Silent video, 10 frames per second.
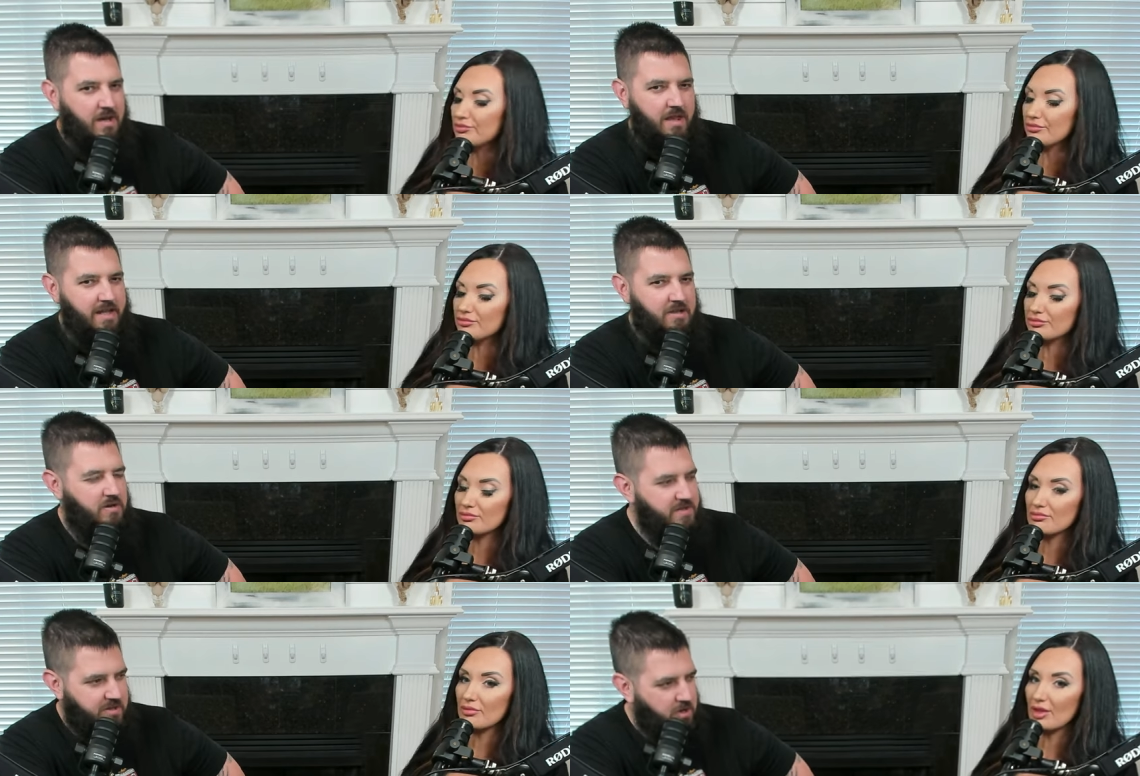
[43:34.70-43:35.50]
Speaker 1: like.
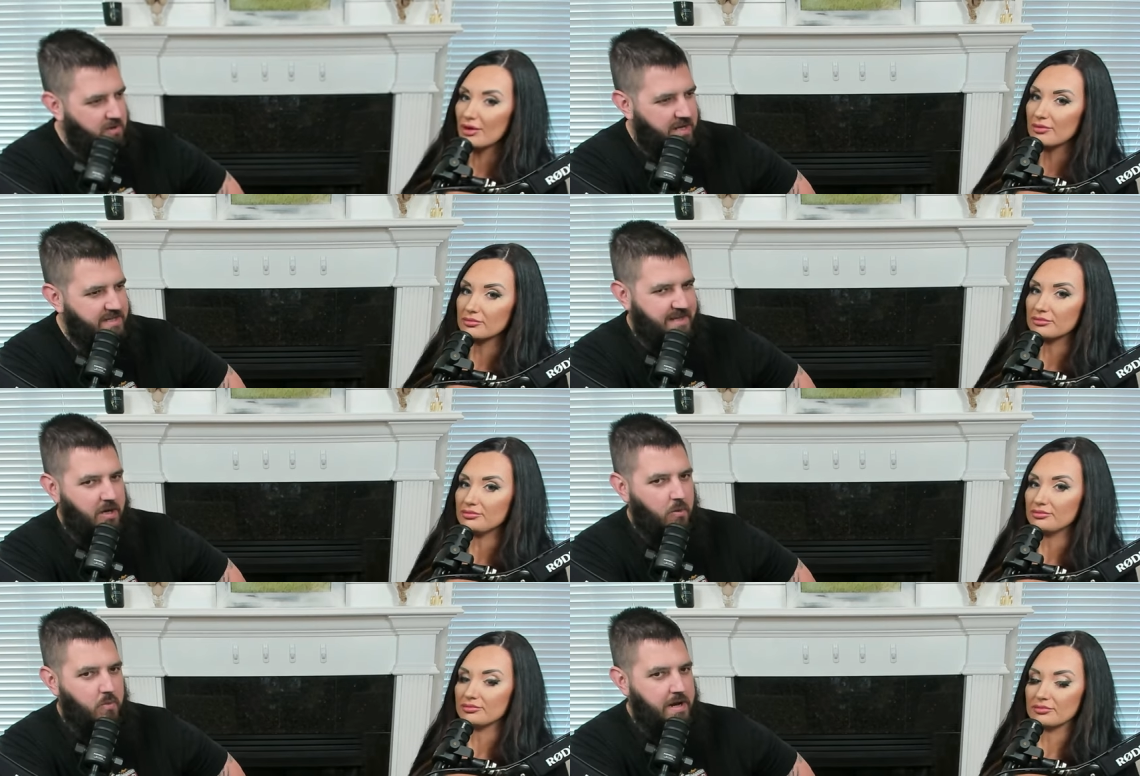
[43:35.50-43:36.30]
There's there is like
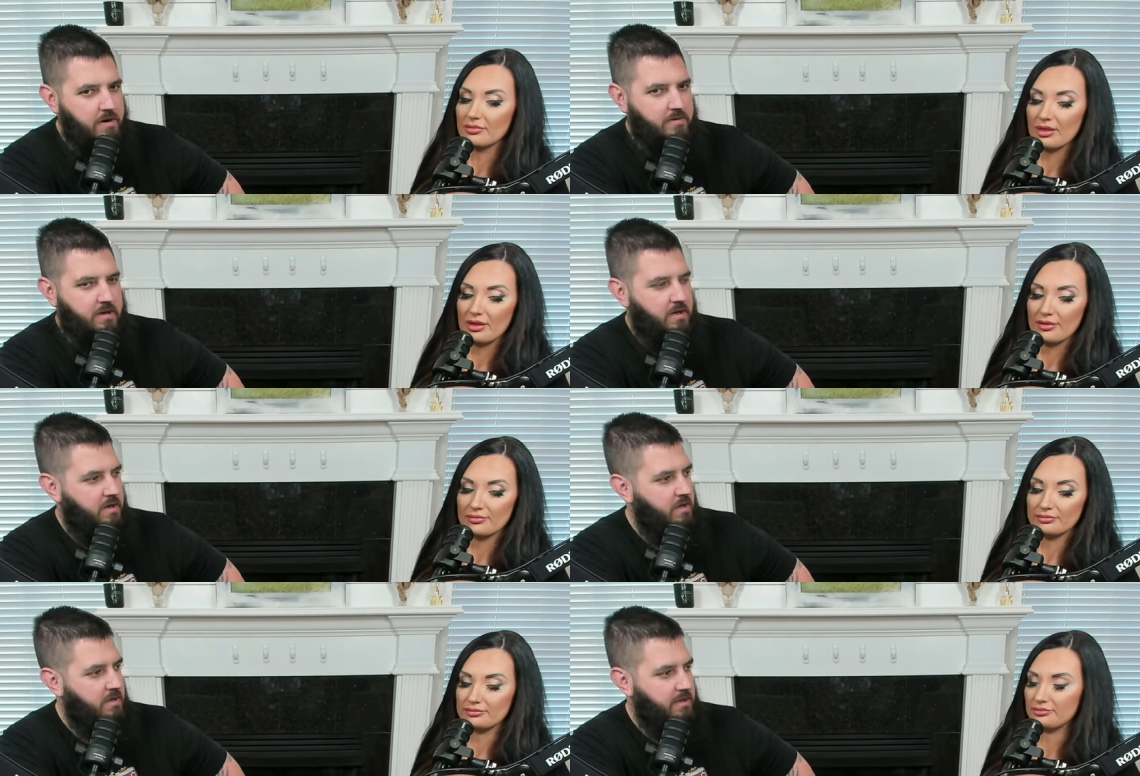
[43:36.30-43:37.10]
a weird
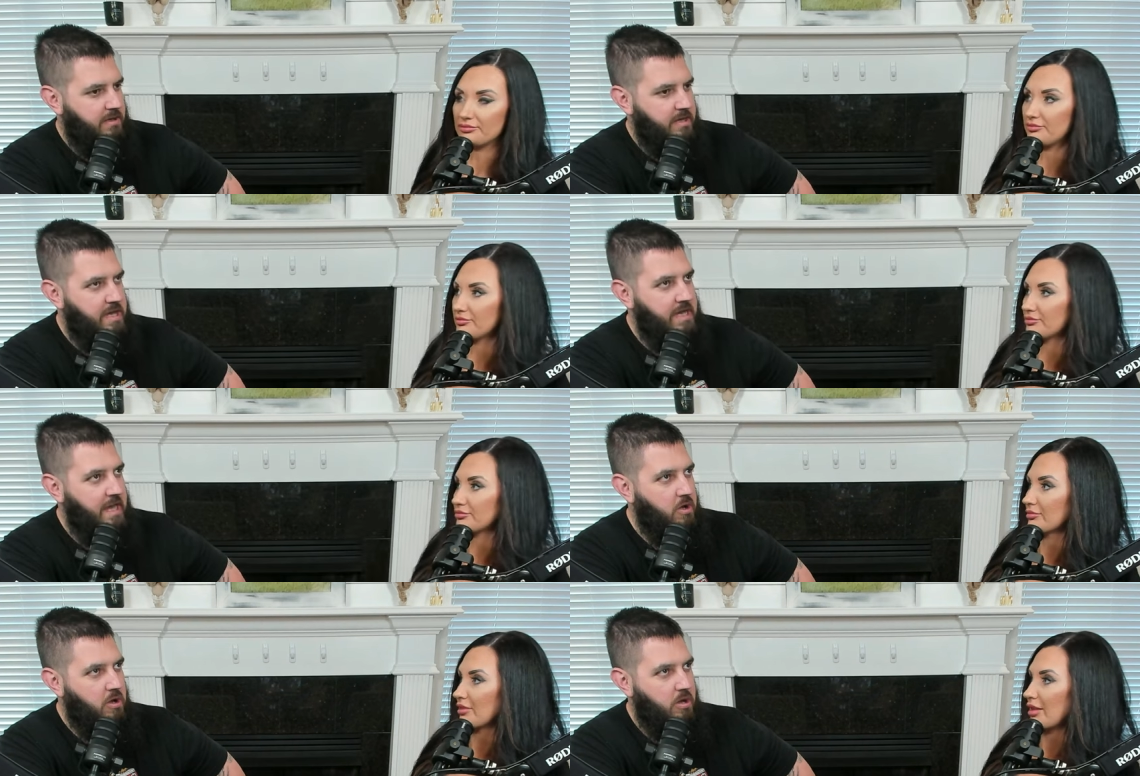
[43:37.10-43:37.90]

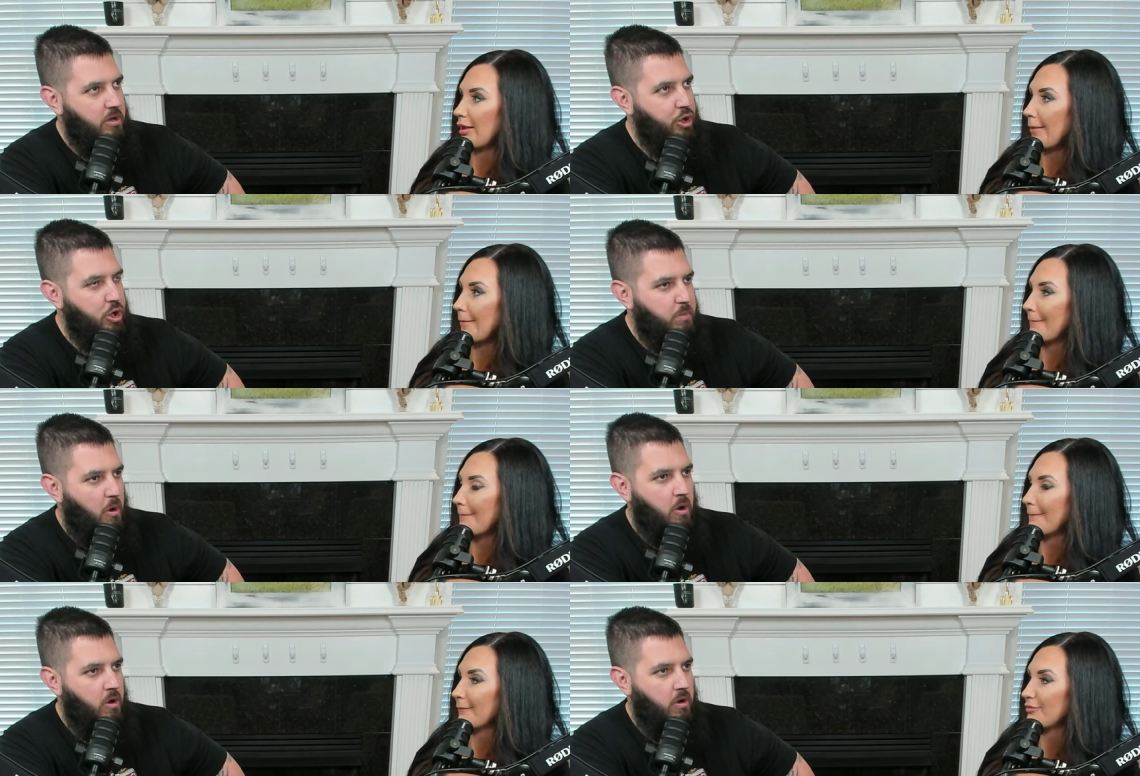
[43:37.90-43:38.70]
legal
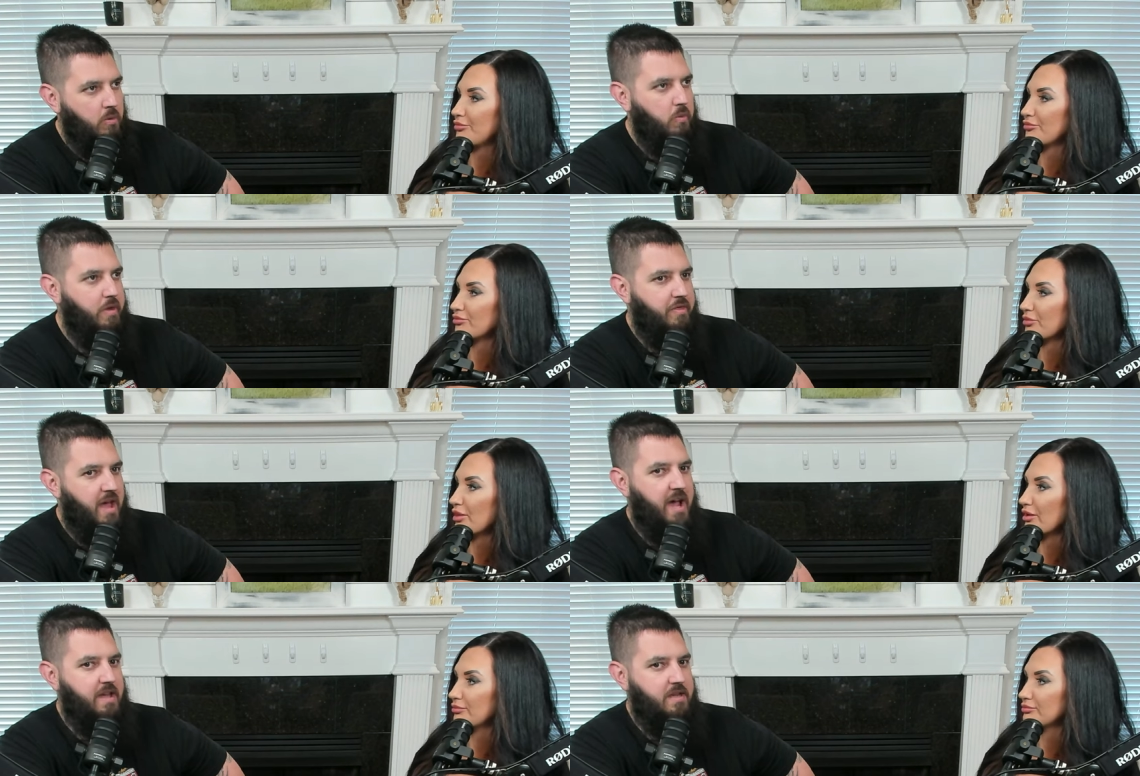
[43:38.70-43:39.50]
loophole with
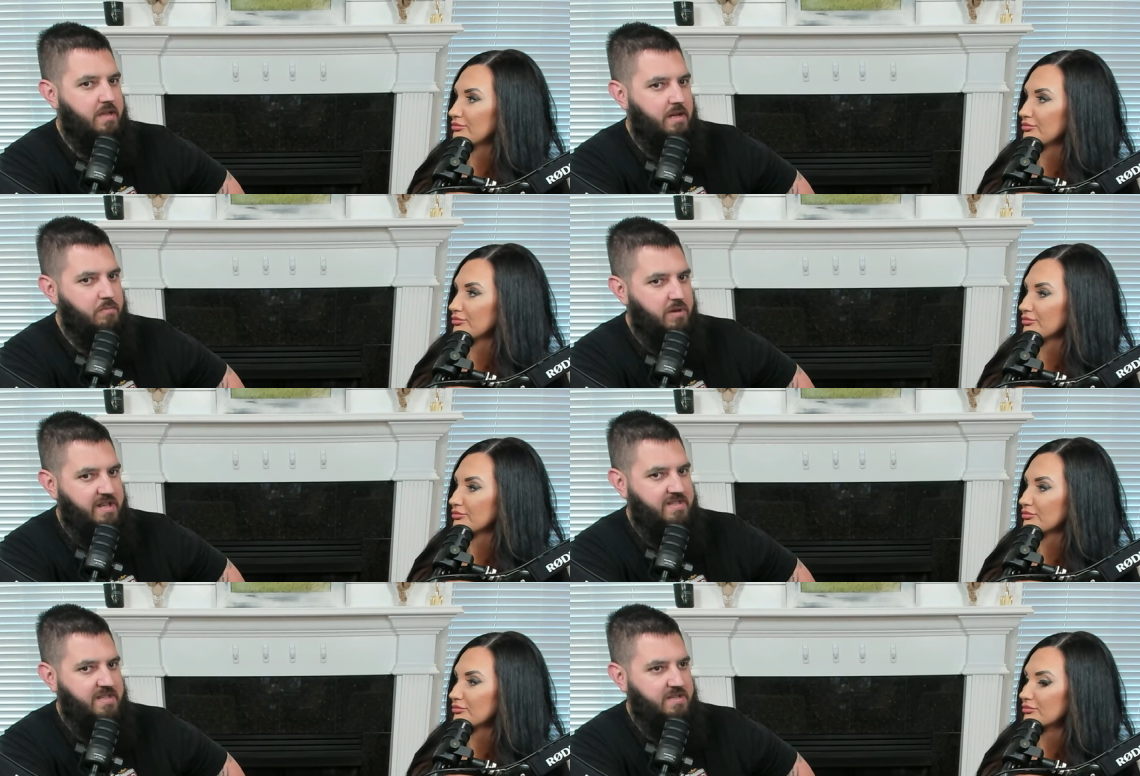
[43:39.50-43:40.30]
that in
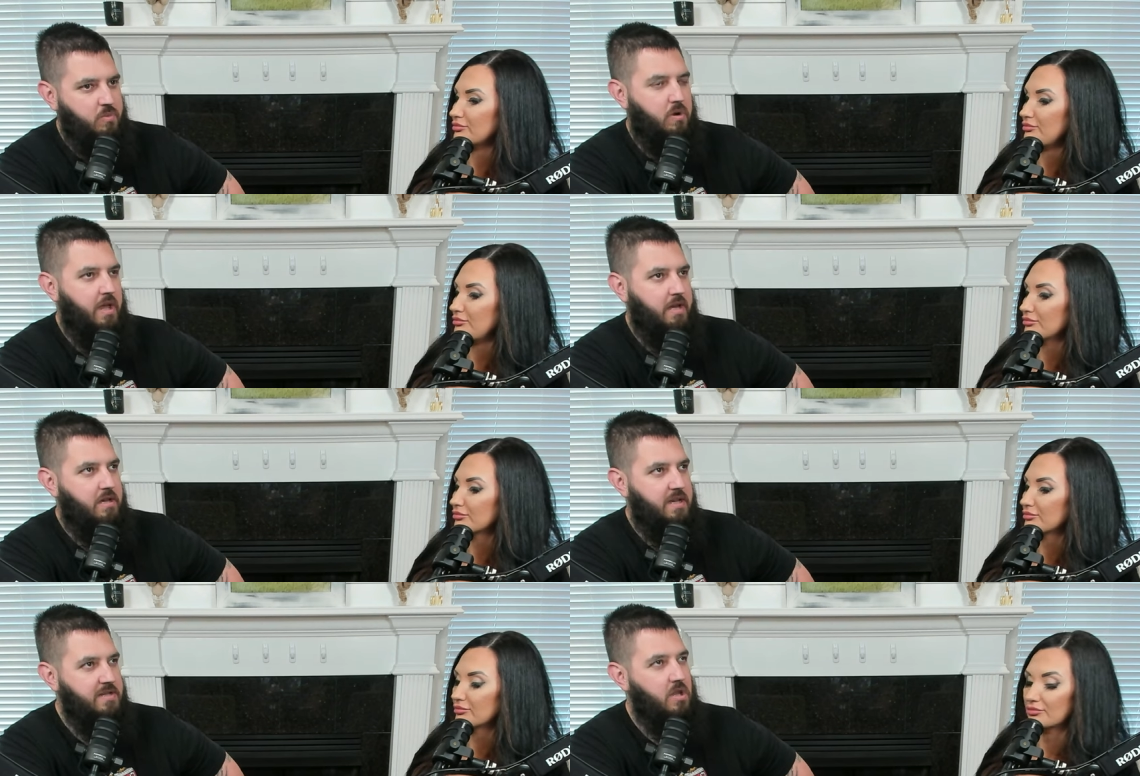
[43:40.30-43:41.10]
places where like
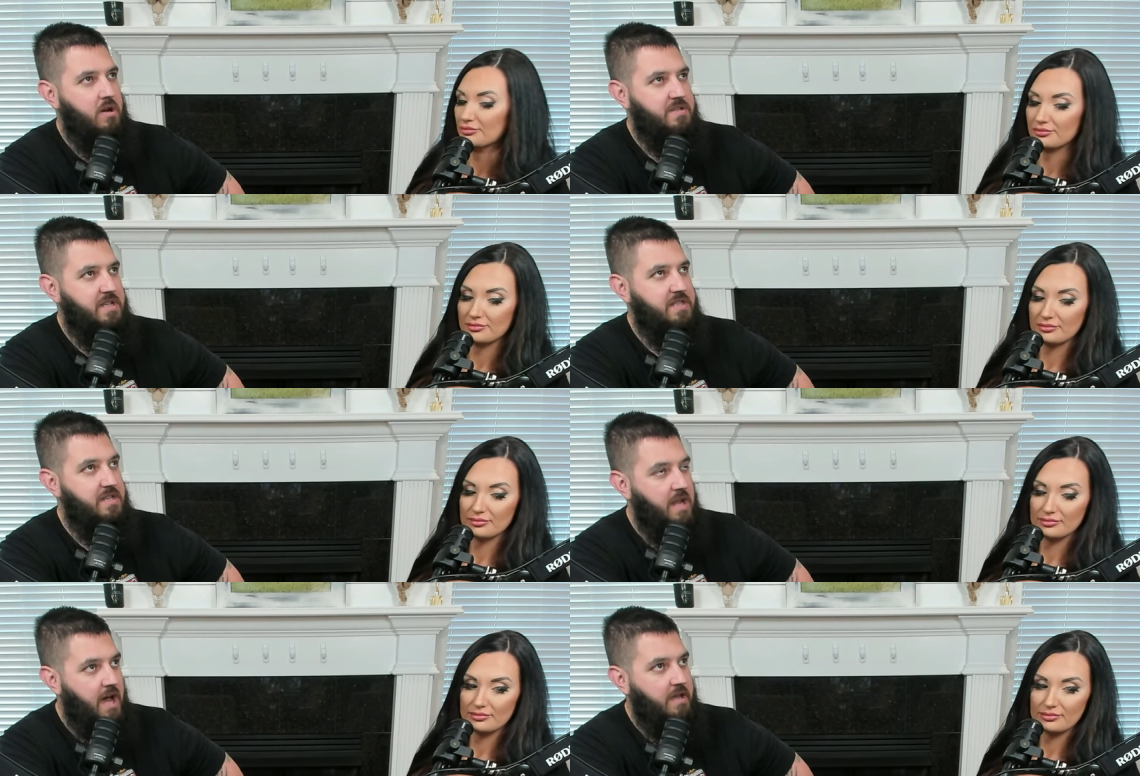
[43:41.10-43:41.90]
as long as it's
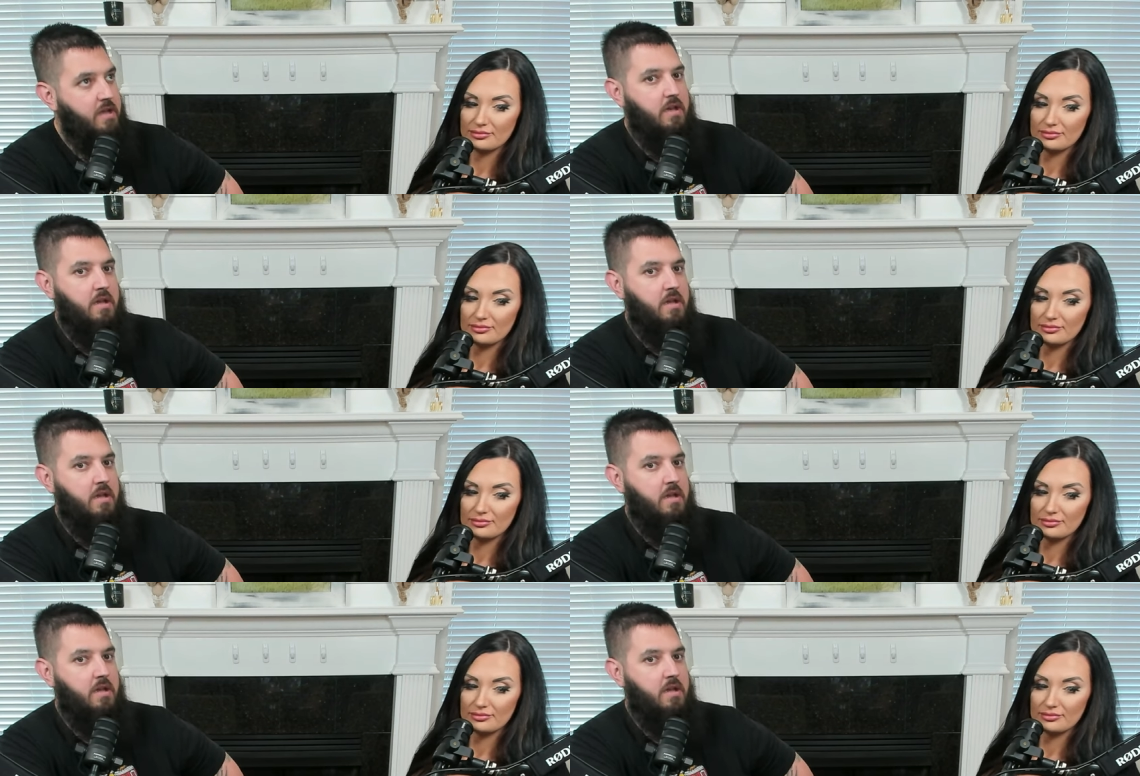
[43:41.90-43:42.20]
not